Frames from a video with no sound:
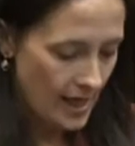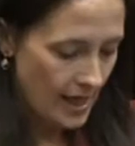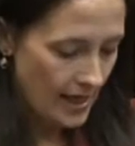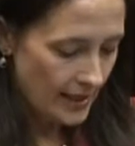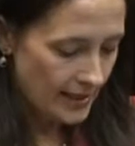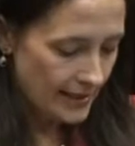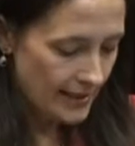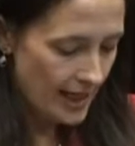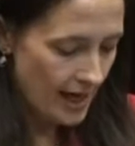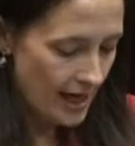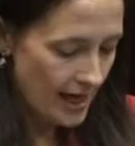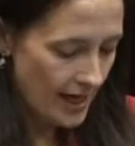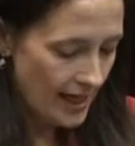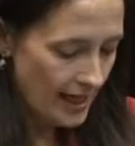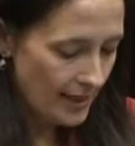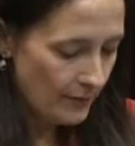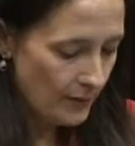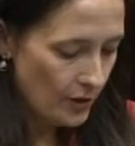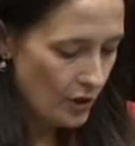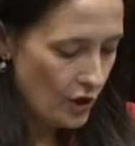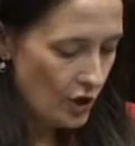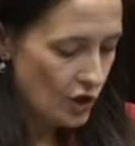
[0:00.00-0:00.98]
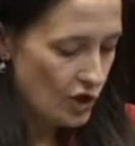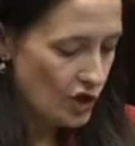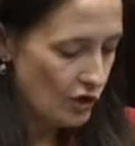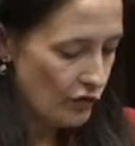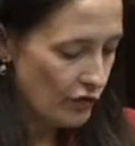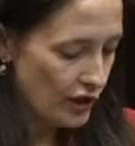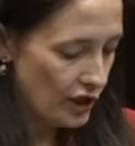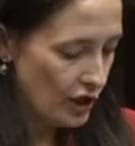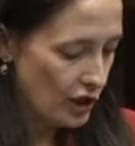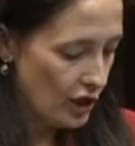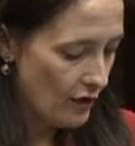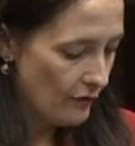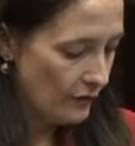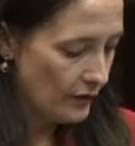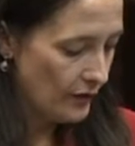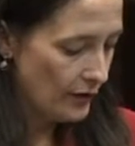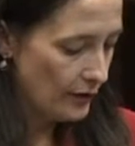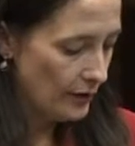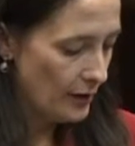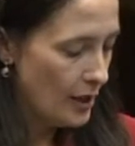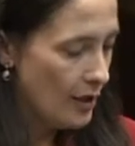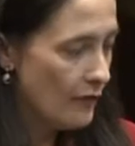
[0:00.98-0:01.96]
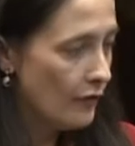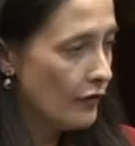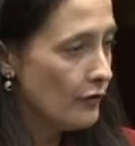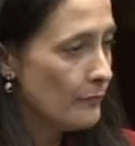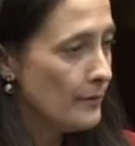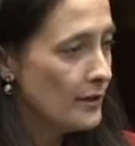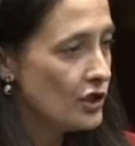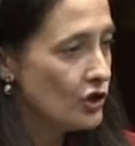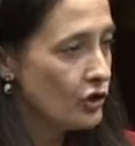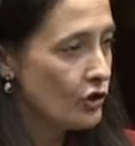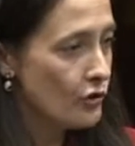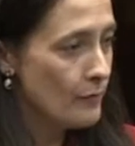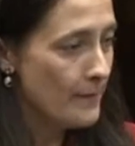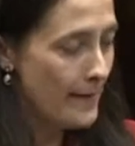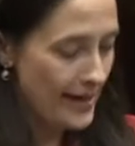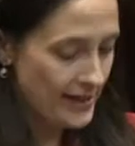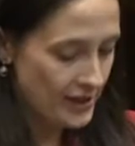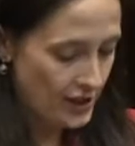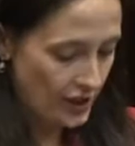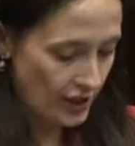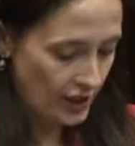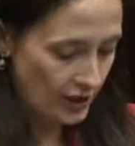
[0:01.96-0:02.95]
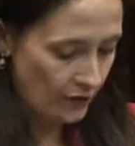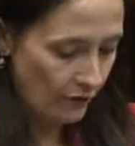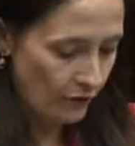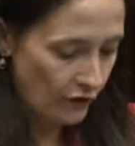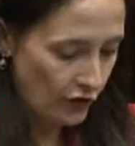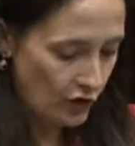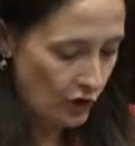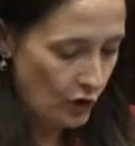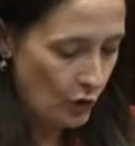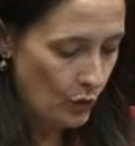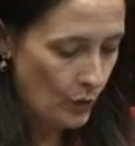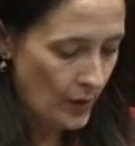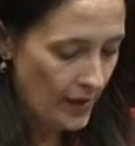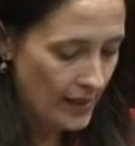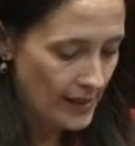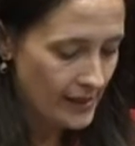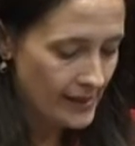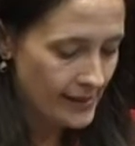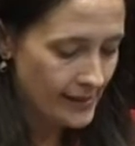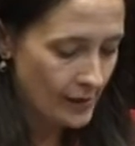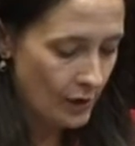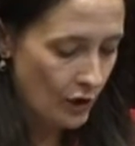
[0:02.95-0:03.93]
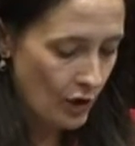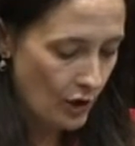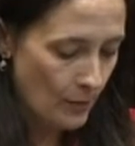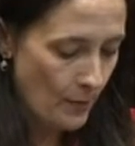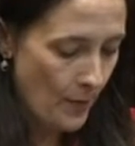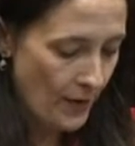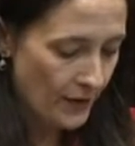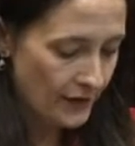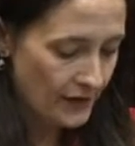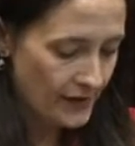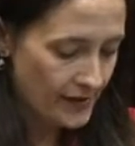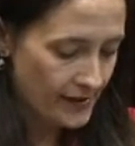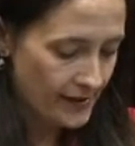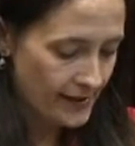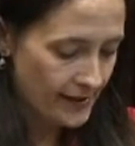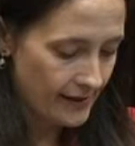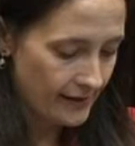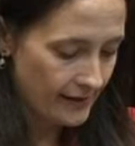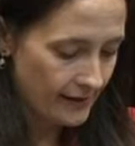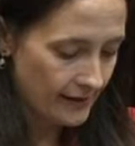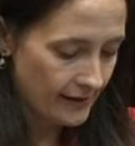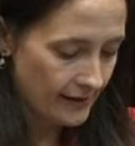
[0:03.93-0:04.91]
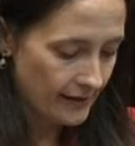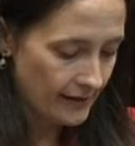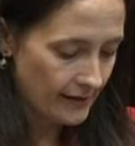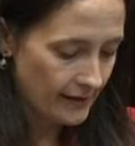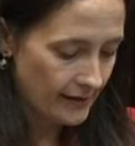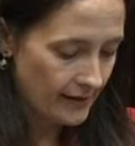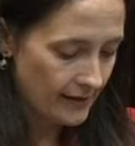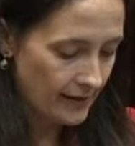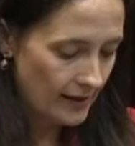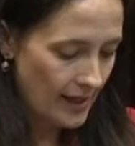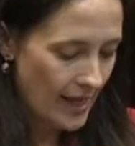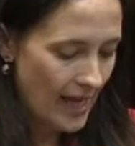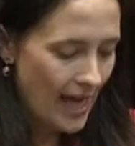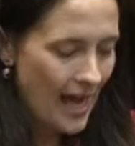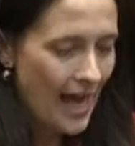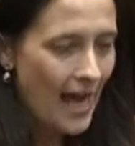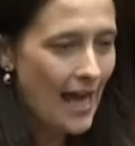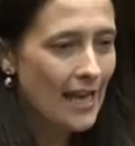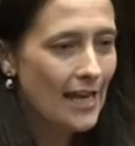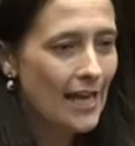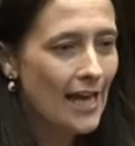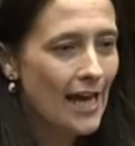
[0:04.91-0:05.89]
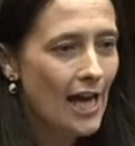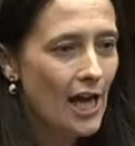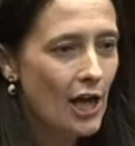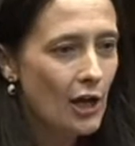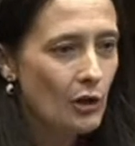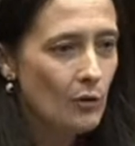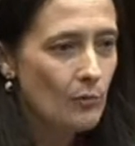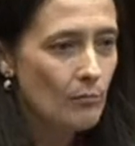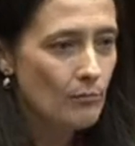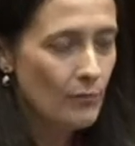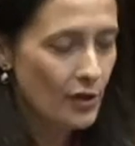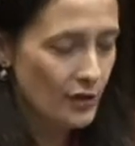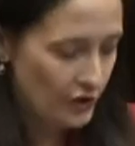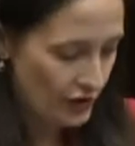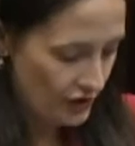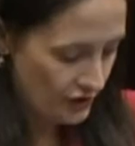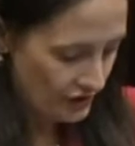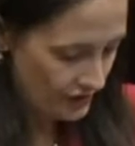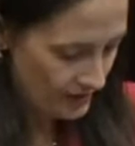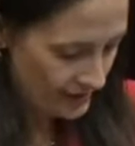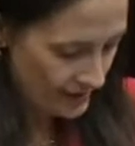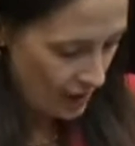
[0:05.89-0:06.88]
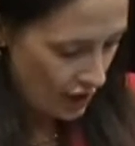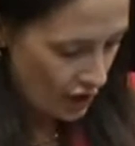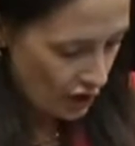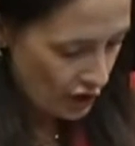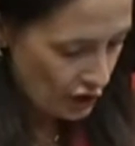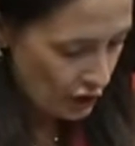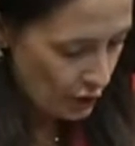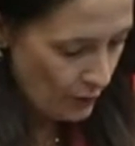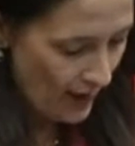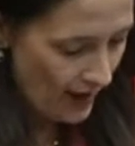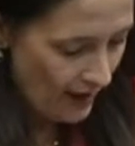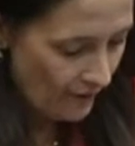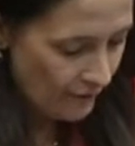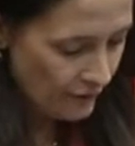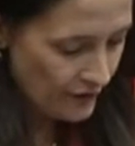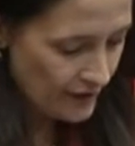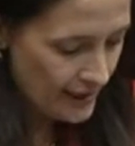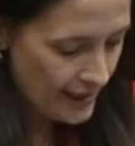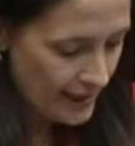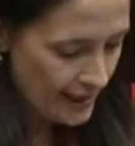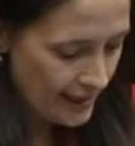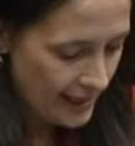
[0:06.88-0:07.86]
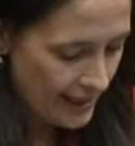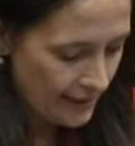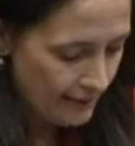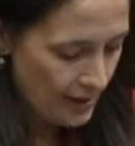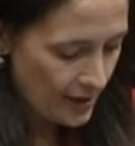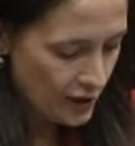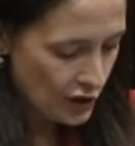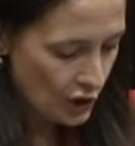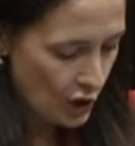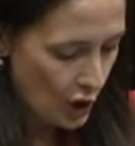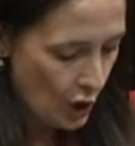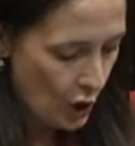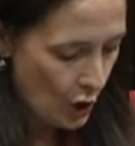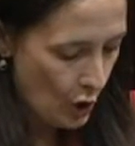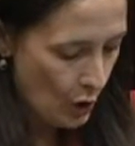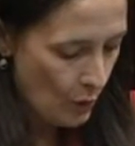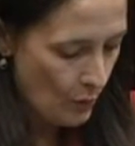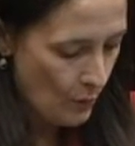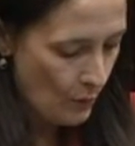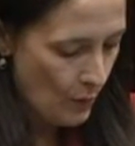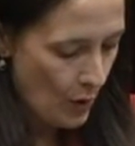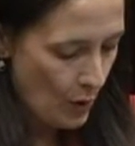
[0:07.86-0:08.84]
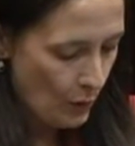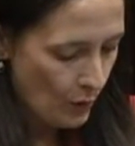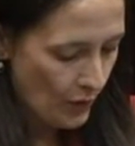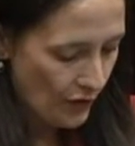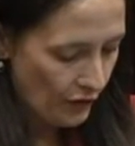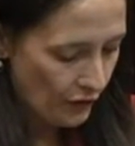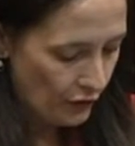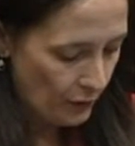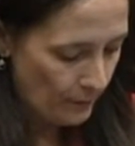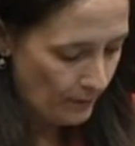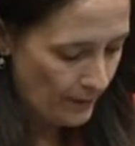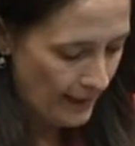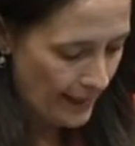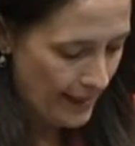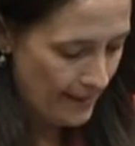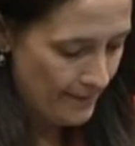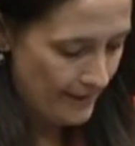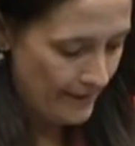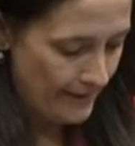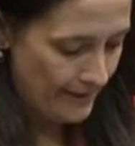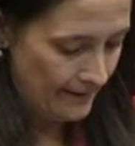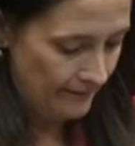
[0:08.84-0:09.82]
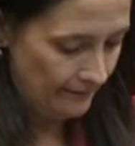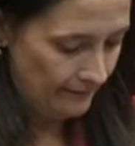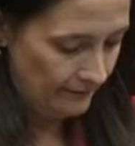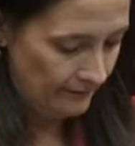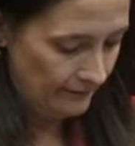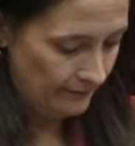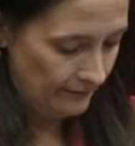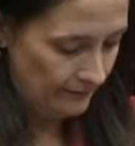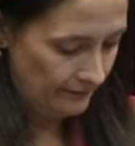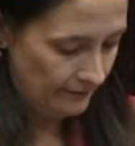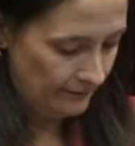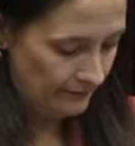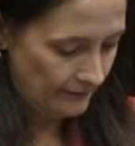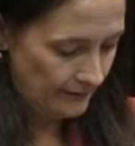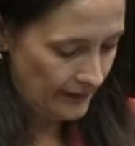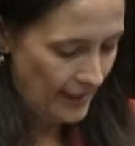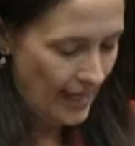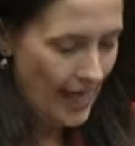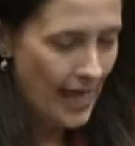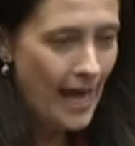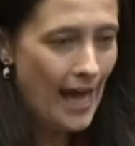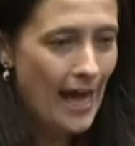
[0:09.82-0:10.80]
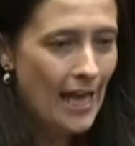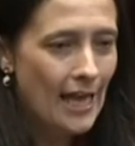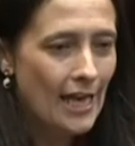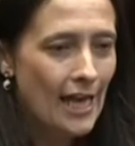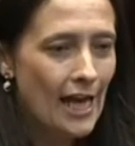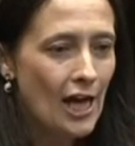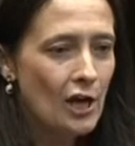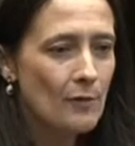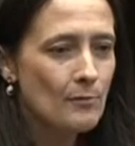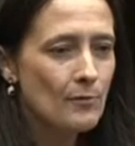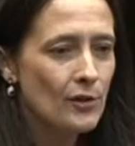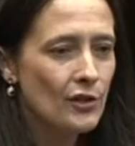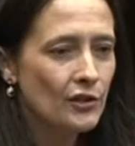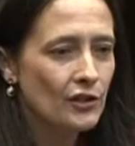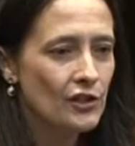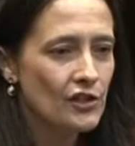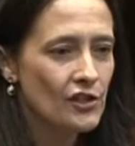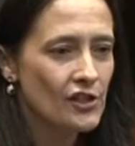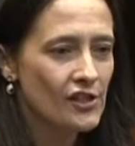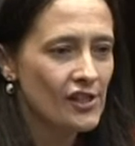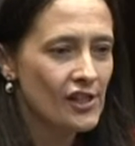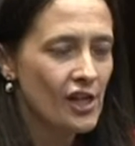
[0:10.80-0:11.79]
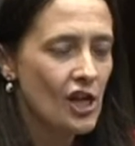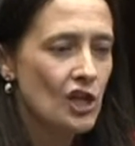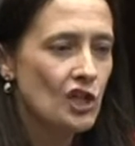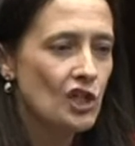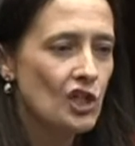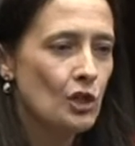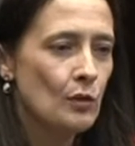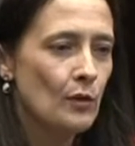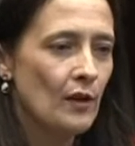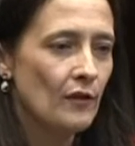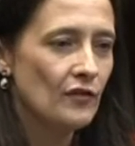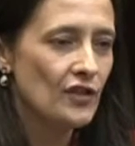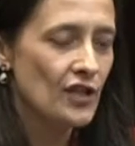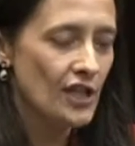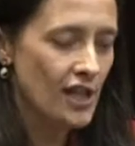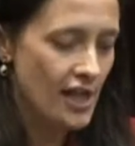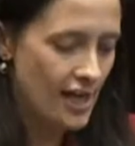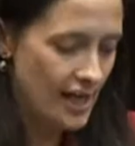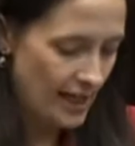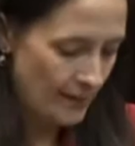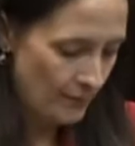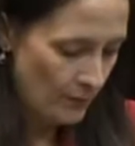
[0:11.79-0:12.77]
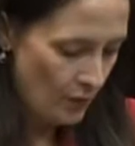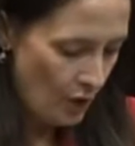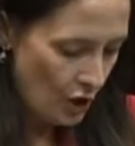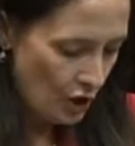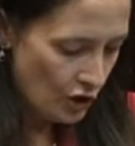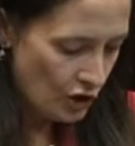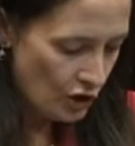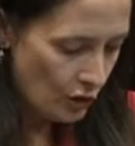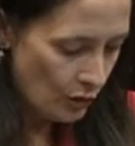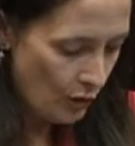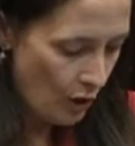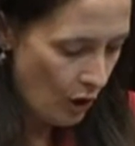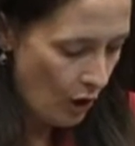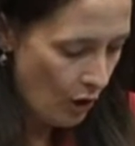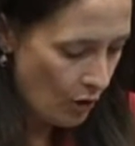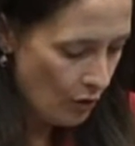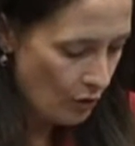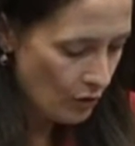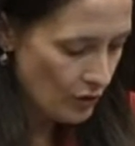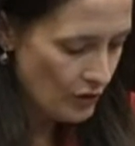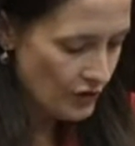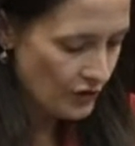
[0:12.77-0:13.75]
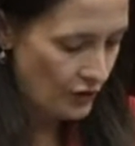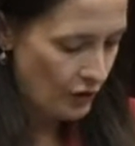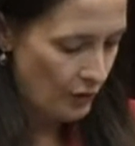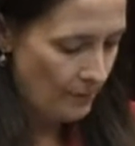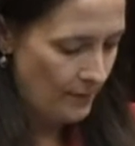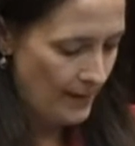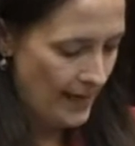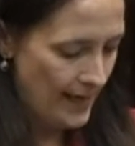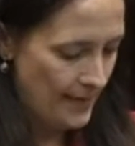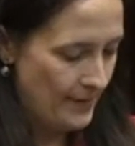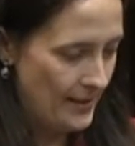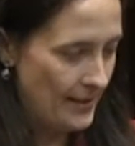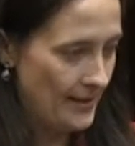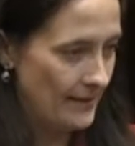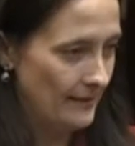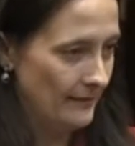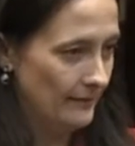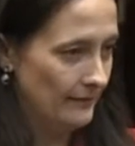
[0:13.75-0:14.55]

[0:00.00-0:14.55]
Time to recover from a traumatic few weeks or months. Allow mothers to have time at home with their baby. Allow mothers to have time to hold their baby.